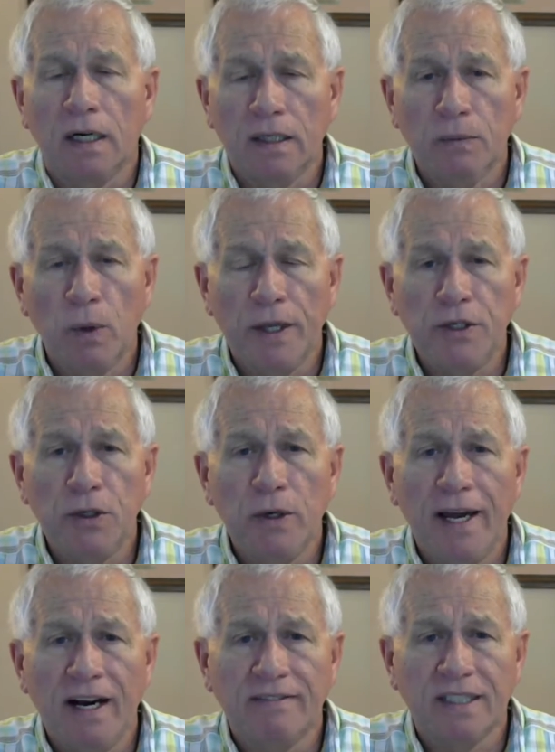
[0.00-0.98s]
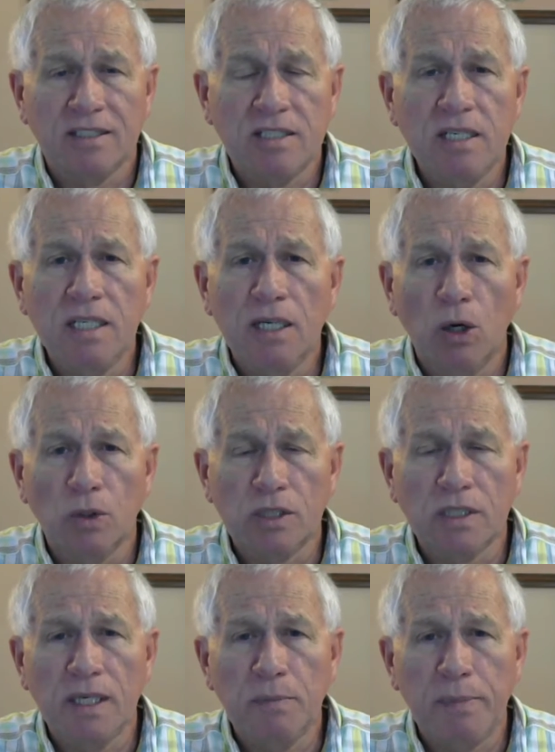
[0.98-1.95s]
when you have a
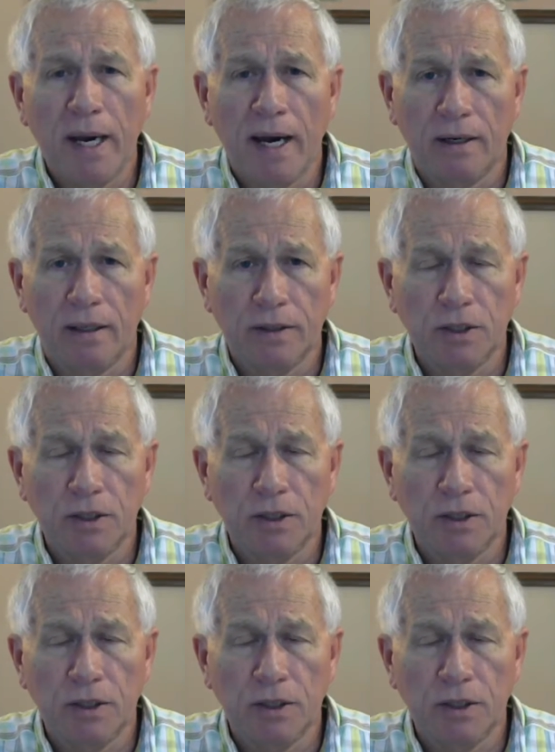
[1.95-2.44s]
TOC pattern,